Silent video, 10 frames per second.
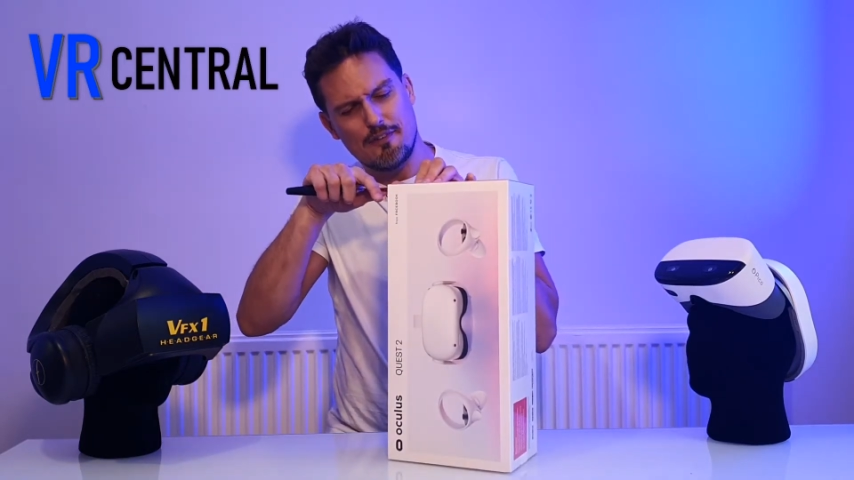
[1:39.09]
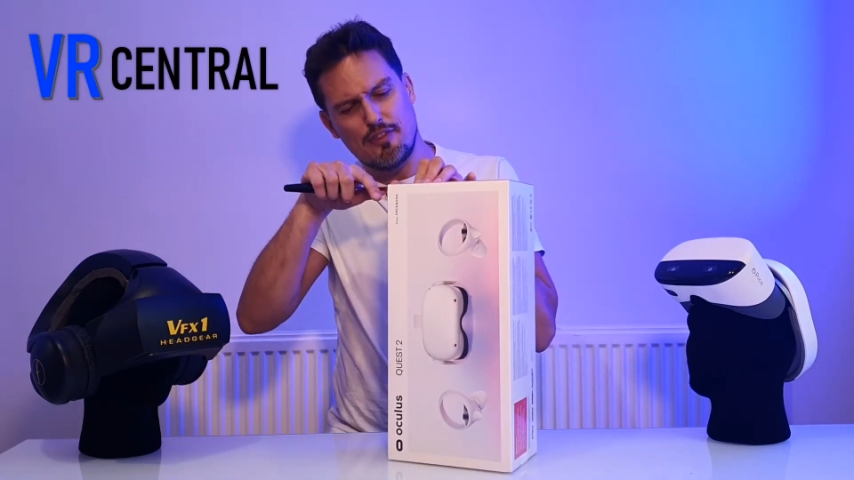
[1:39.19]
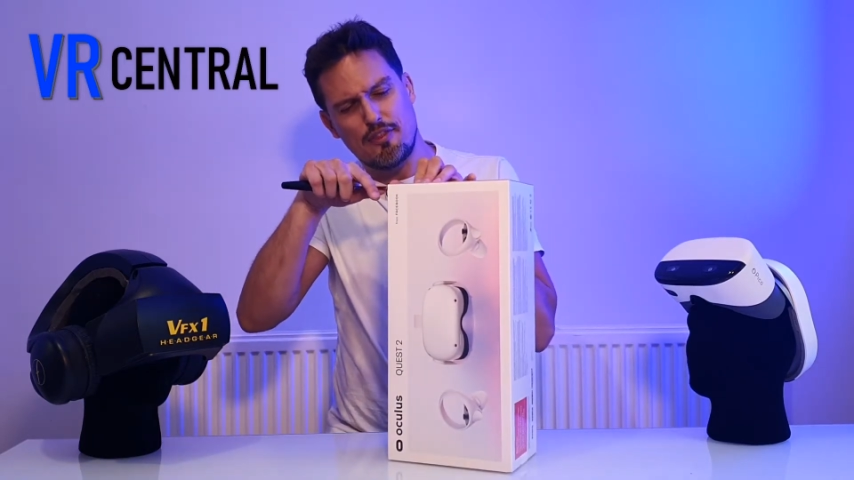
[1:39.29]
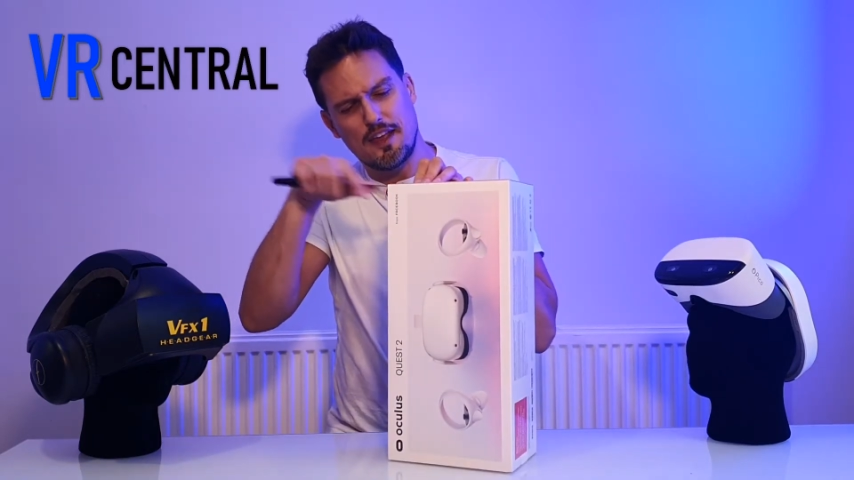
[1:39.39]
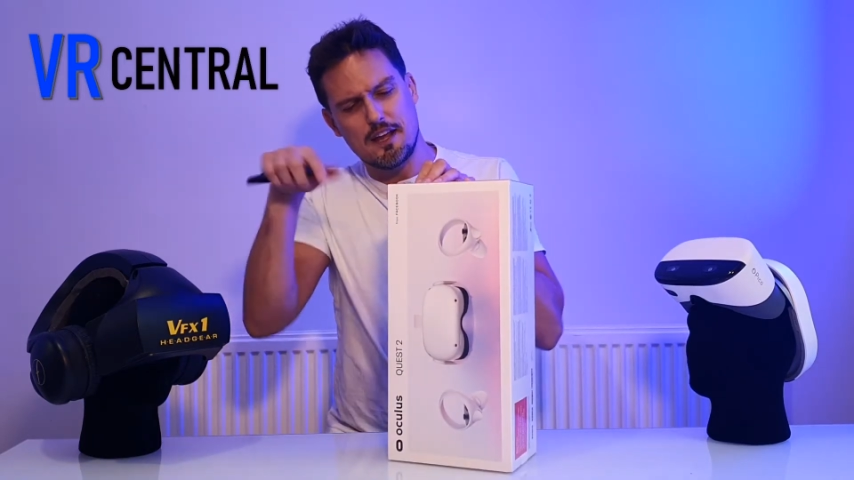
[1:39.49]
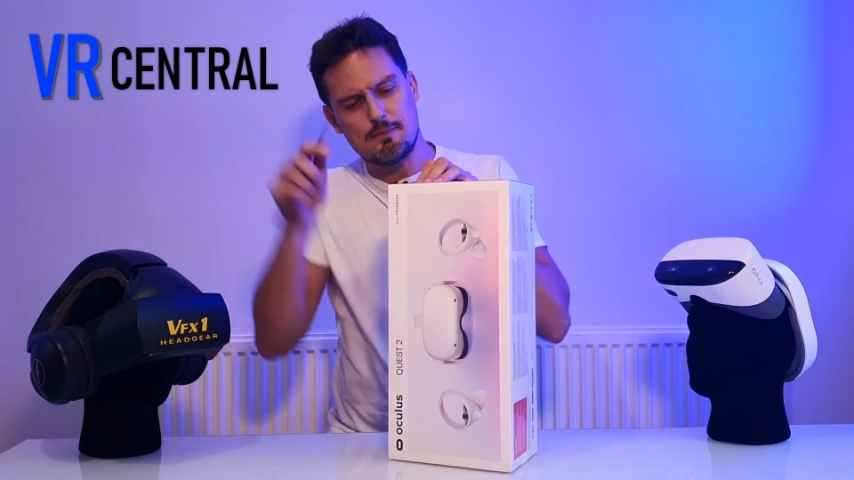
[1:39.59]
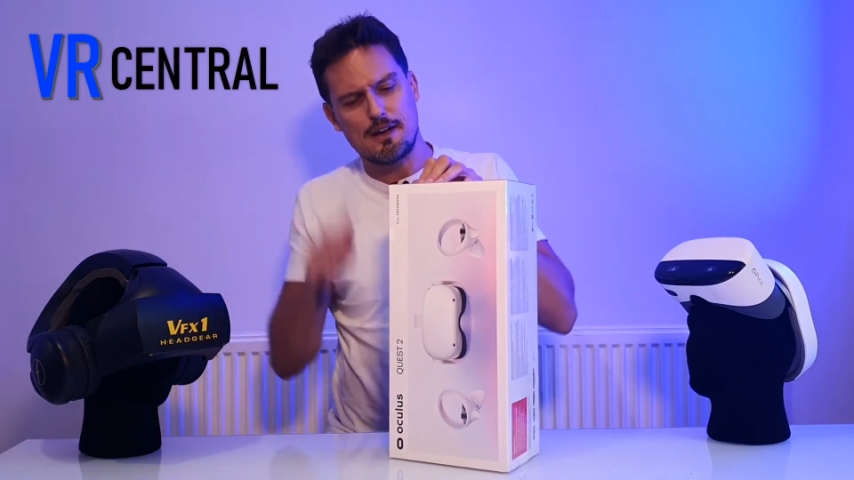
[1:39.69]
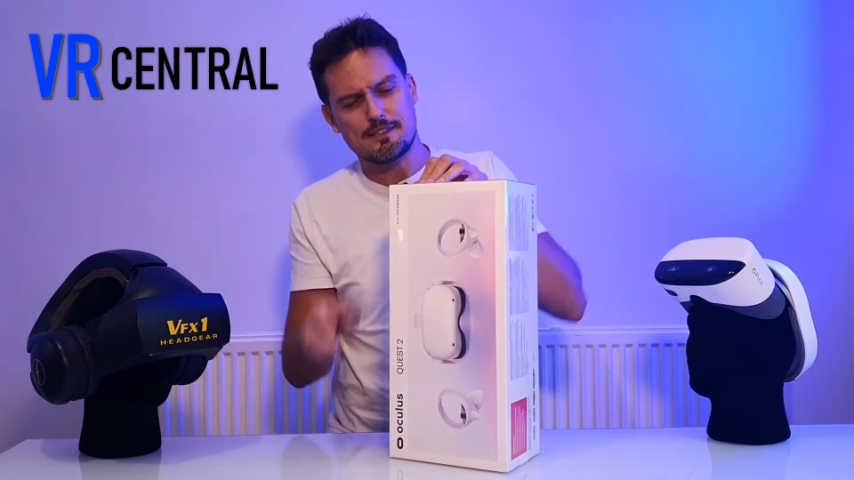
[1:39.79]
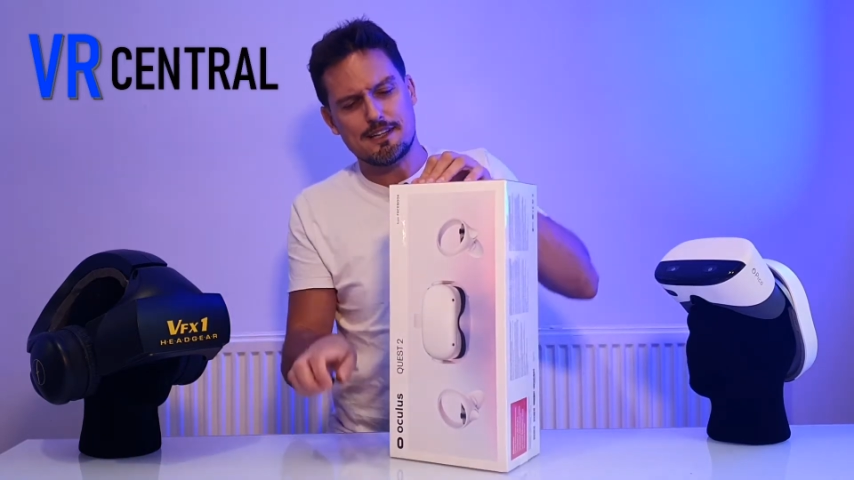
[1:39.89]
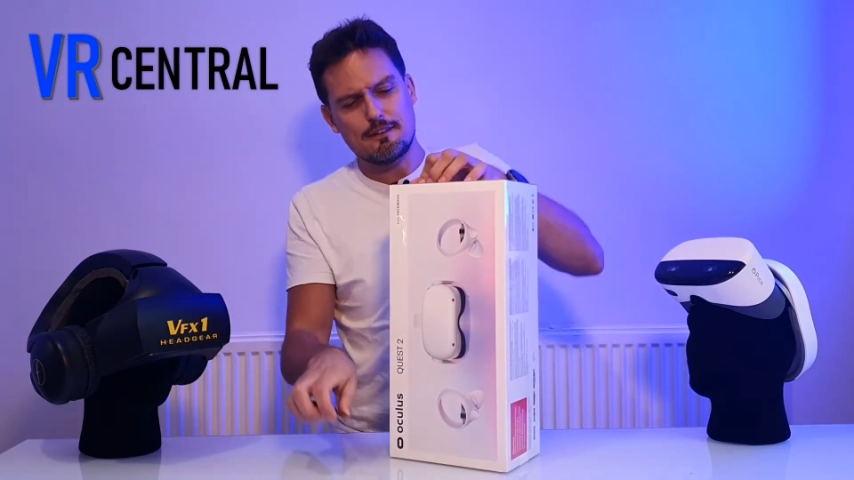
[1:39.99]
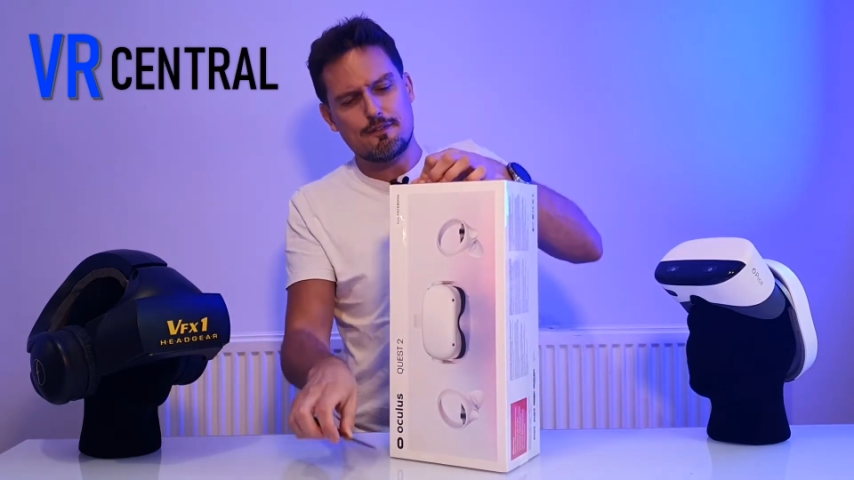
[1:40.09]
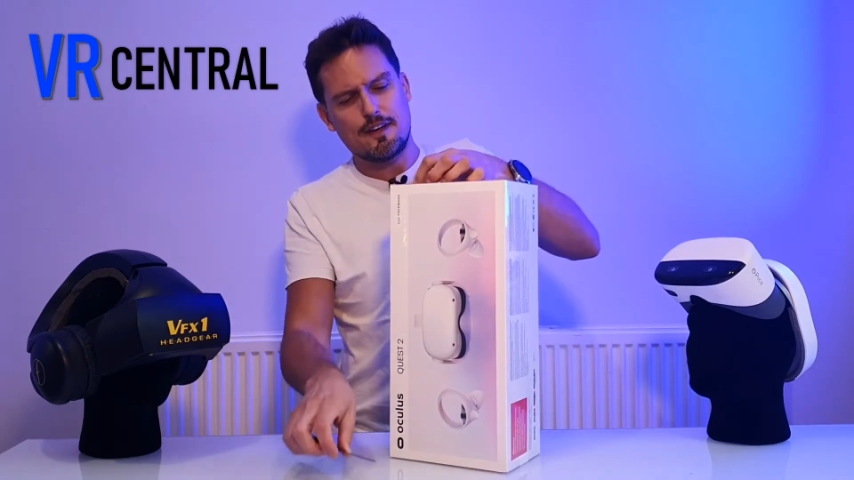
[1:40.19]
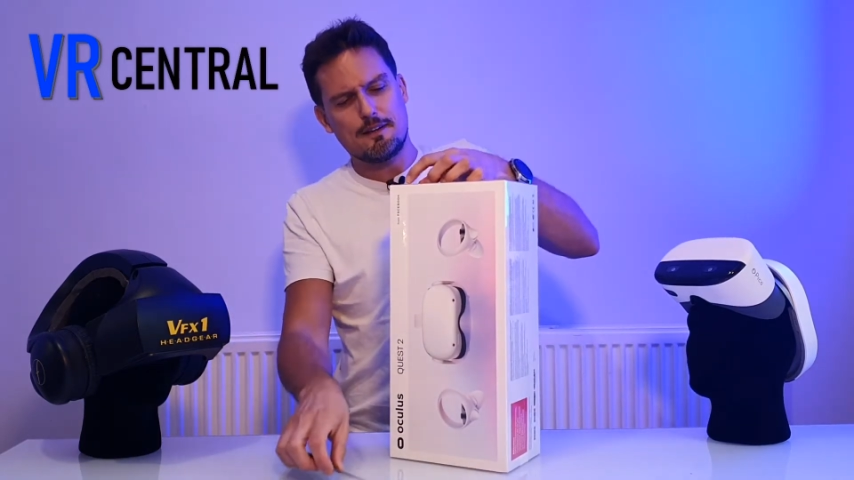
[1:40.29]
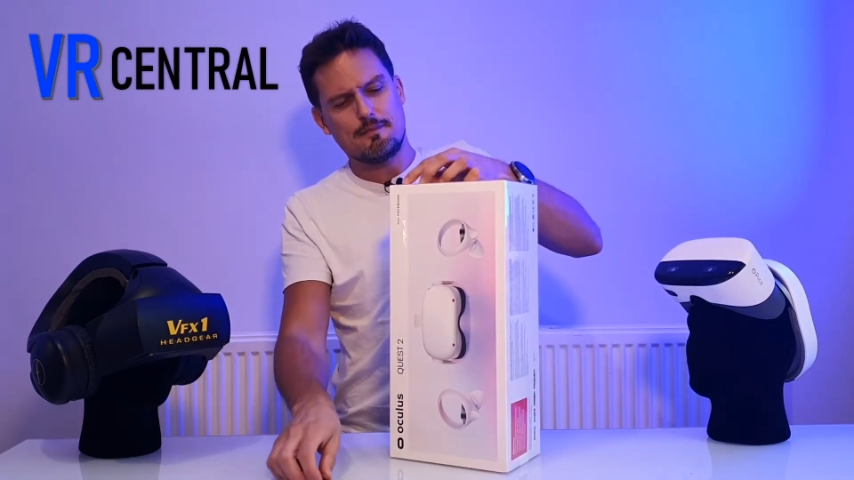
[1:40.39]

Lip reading: a thing about cellophane.